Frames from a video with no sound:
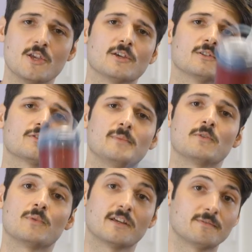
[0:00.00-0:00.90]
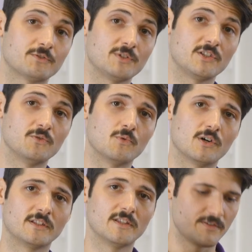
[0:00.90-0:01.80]
You can also make whatever drink you
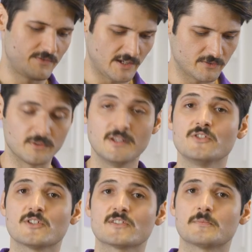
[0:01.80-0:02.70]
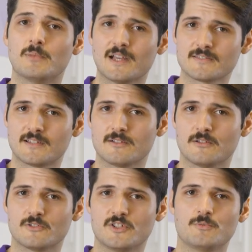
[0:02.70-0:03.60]
want thanks to Ninja's Blast
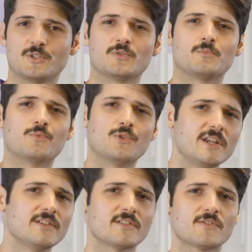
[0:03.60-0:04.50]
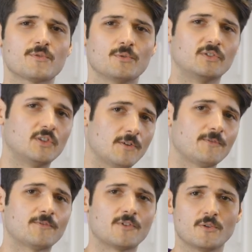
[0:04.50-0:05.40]
technology, which breezes through tough
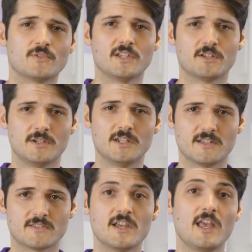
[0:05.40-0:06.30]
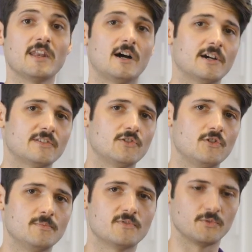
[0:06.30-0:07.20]
frozen ingredients and ice
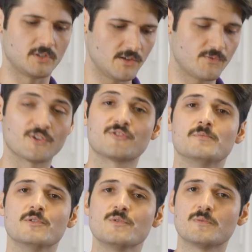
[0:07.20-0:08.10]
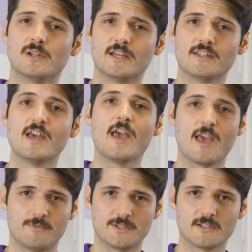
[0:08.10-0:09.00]
cubes to give you a smooth blend
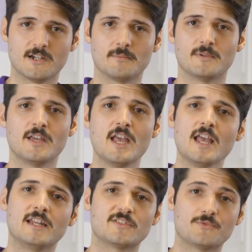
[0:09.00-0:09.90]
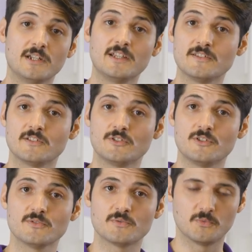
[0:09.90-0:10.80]
every time. And it's really easy to
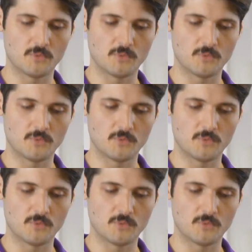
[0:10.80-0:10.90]
use with